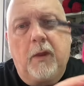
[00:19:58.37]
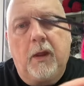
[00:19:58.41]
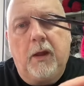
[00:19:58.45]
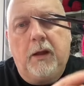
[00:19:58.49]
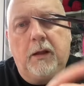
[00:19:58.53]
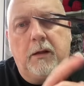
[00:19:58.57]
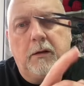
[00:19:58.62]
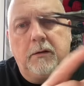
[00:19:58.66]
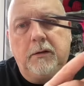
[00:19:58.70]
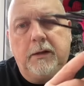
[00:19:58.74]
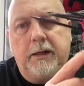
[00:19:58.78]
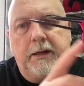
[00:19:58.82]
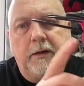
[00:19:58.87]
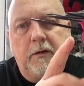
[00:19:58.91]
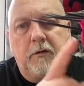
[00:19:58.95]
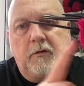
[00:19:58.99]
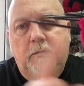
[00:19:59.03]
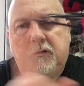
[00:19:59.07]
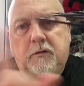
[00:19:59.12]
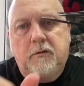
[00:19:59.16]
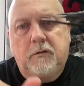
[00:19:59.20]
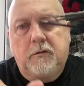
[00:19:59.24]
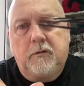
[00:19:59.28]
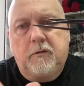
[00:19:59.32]
I'll knit
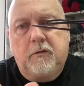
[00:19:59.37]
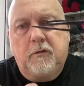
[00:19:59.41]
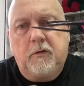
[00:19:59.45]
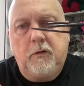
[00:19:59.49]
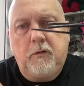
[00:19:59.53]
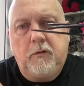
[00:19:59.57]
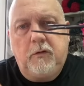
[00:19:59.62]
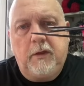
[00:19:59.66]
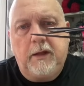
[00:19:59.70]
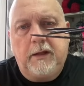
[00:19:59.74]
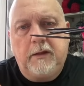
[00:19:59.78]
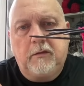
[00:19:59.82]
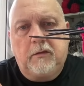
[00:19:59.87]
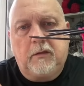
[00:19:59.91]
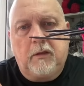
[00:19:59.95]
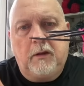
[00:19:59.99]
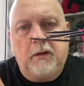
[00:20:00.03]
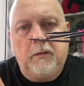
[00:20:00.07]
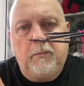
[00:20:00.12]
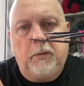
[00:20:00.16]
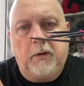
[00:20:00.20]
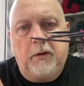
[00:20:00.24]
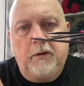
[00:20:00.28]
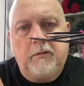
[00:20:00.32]
two things
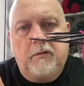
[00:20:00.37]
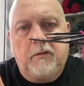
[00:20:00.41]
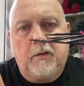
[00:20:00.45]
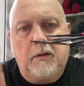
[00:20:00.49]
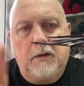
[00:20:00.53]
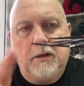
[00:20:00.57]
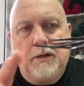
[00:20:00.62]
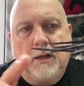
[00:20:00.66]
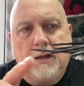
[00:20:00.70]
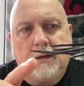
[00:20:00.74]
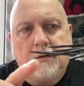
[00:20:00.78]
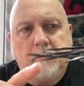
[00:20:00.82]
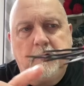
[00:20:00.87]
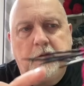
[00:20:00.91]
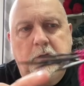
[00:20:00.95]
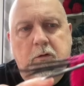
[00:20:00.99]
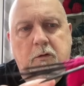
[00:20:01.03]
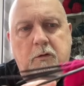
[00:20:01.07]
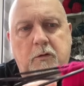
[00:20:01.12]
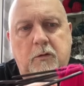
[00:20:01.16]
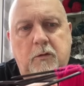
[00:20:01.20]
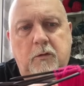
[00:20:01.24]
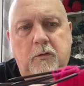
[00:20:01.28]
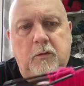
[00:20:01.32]
side by side. I'll
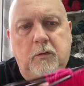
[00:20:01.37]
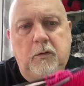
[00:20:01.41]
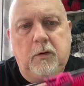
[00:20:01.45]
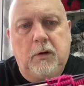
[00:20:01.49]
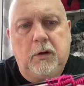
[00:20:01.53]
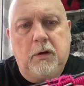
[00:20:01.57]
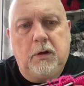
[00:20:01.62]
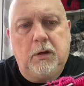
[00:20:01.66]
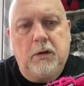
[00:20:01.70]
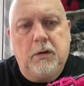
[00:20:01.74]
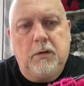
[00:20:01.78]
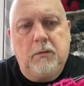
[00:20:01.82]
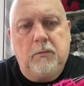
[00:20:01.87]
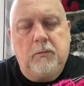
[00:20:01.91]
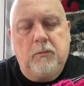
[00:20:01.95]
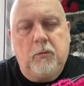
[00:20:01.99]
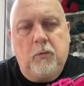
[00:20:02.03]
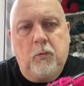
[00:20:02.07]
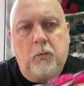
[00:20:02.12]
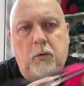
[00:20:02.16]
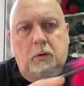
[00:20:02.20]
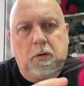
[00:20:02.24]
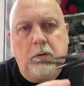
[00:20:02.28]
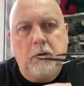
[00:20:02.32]
do
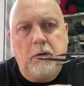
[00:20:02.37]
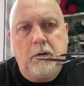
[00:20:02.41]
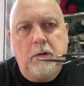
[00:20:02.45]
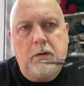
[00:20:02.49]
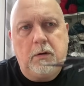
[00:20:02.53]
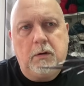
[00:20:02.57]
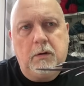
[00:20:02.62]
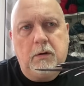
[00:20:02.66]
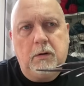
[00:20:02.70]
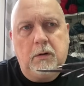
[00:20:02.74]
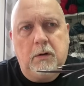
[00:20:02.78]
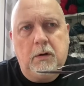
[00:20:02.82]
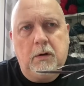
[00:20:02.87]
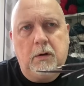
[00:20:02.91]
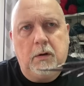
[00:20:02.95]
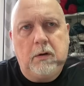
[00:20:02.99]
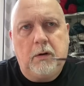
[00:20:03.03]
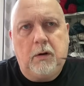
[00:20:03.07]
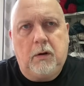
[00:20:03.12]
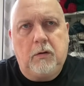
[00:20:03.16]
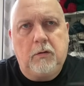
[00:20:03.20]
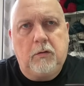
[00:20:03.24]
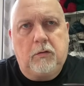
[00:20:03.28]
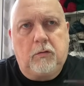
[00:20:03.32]
one
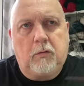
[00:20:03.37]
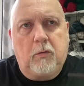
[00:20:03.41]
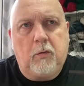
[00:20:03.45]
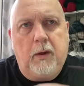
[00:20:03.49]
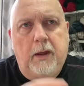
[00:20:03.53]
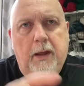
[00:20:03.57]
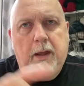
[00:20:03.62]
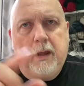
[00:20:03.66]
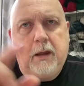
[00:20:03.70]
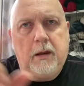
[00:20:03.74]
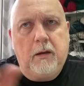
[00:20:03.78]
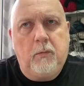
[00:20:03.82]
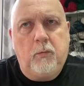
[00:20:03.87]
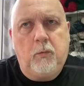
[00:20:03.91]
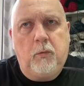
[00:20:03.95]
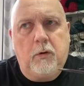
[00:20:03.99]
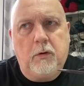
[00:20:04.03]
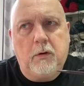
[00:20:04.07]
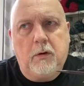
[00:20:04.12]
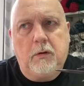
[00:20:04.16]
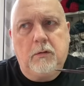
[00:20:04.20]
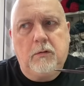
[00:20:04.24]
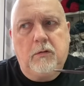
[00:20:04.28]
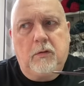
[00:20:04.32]
on square and
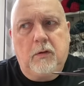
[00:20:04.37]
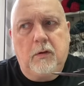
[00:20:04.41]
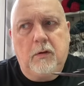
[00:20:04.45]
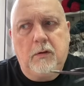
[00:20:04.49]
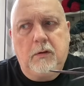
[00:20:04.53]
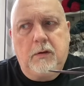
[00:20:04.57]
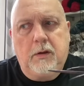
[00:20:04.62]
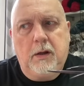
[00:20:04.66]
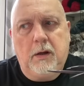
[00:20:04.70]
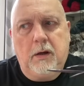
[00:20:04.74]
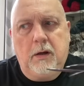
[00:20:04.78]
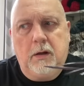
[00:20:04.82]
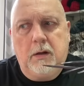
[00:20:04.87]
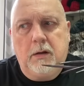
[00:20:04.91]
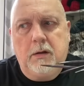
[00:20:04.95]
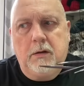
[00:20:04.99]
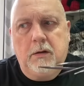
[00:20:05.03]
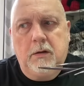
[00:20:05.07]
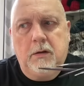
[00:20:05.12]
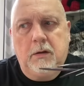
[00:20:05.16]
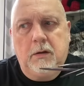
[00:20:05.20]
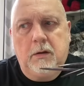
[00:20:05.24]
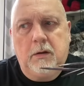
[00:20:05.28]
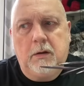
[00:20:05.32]
one on circular,
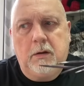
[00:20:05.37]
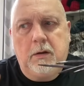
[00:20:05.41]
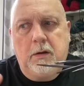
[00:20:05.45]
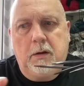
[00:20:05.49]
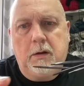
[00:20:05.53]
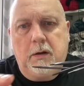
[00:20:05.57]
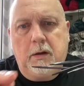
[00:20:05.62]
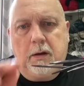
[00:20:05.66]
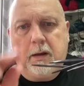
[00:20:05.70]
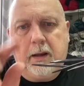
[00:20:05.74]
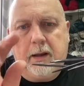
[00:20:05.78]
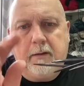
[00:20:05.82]
and